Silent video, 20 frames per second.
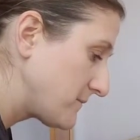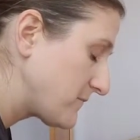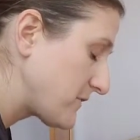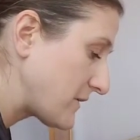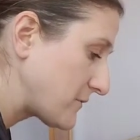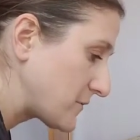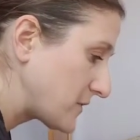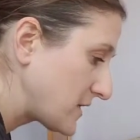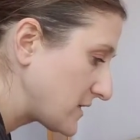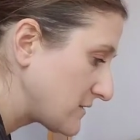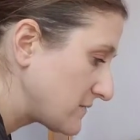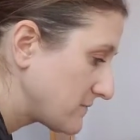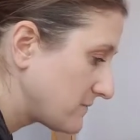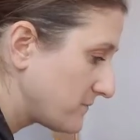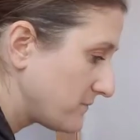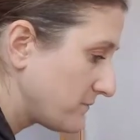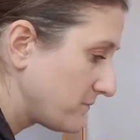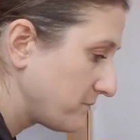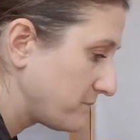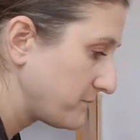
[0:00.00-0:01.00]
found it
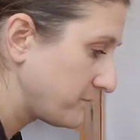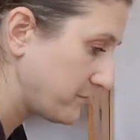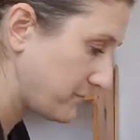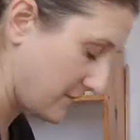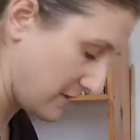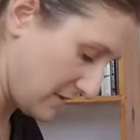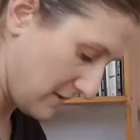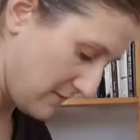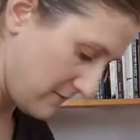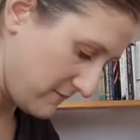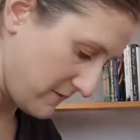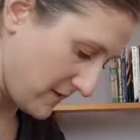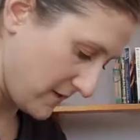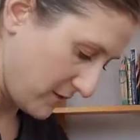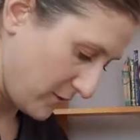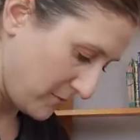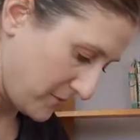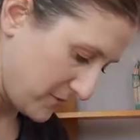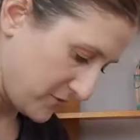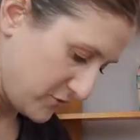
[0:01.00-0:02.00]
a
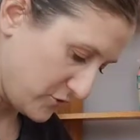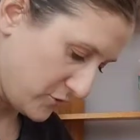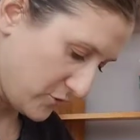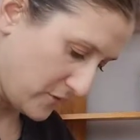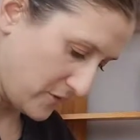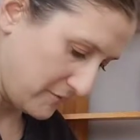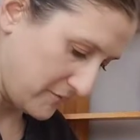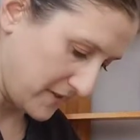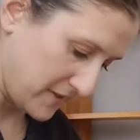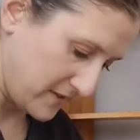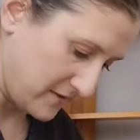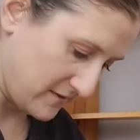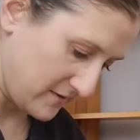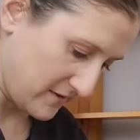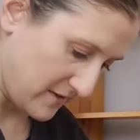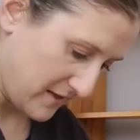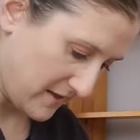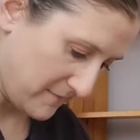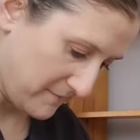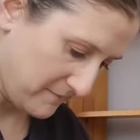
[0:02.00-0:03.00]
valuable tool, but
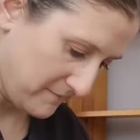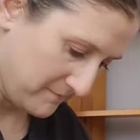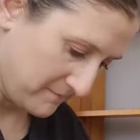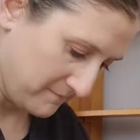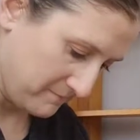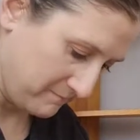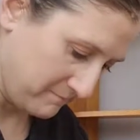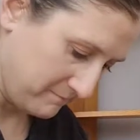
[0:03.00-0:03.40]
I'm